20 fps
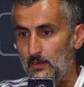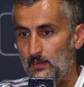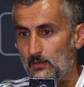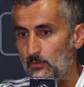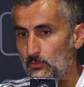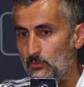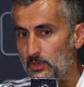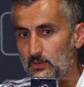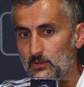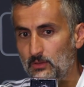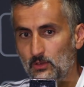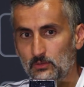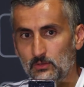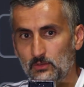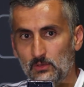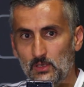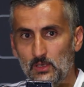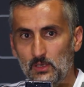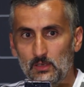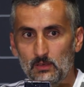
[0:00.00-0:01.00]
with
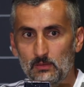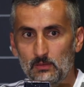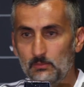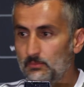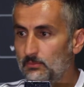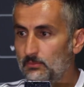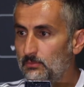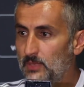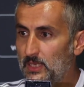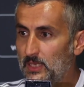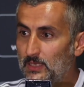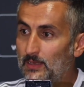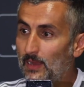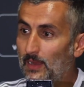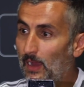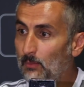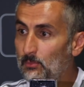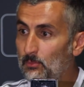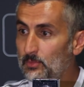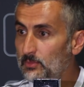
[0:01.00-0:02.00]
not a big
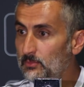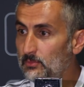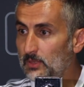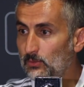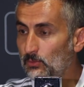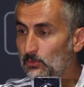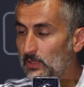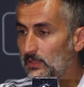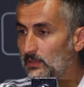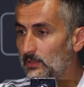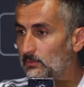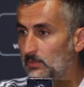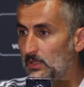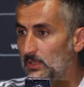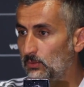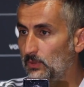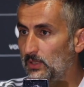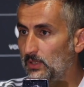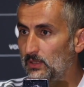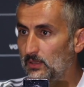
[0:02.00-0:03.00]
gap between
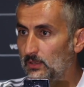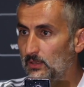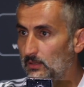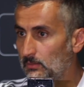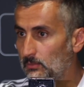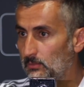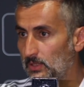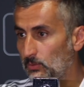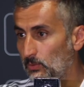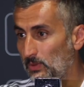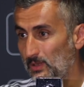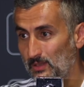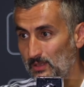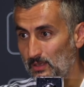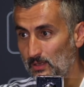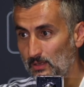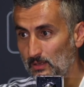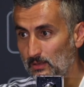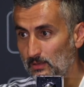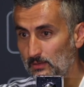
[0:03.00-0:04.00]

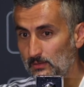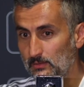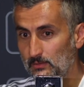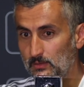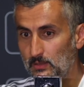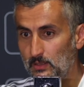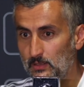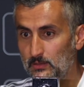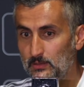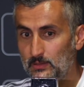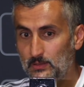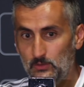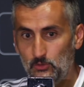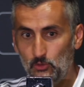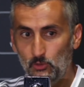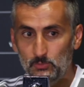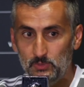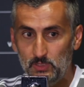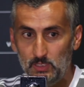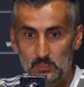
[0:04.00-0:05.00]
the
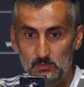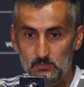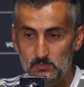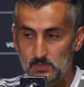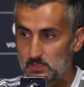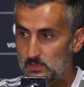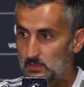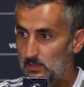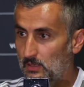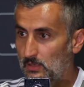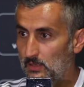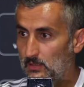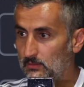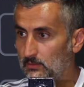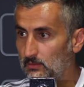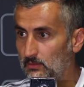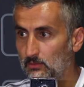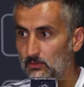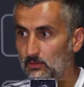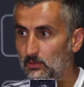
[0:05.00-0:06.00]
top teams,
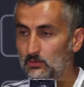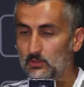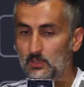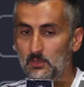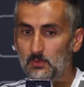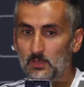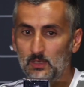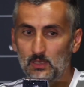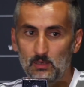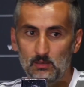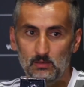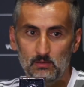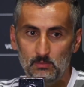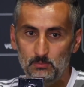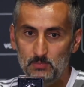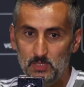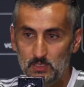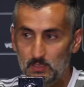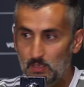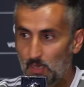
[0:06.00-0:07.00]
and not even a
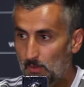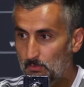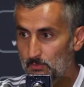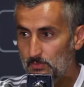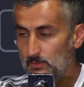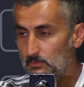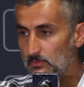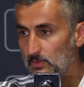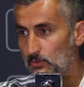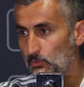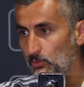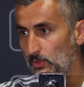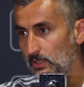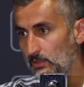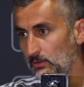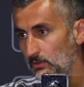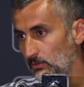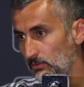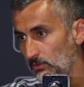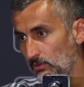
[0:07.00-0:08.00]
big gap in
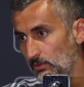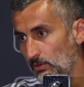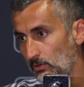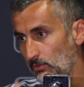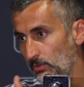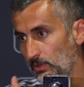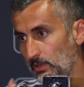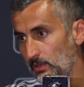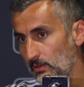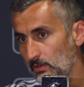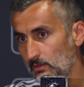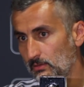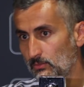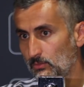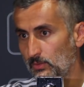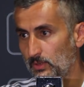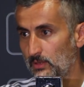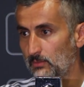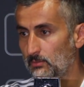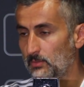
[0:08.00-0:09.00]
between the, you know,
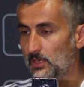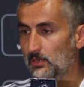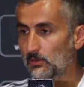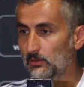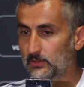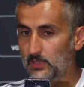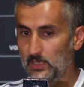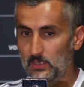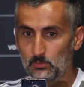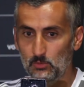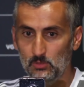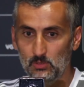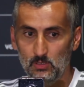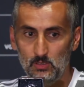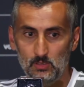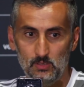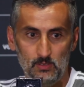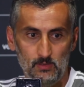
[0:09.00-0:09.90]
with the middle table.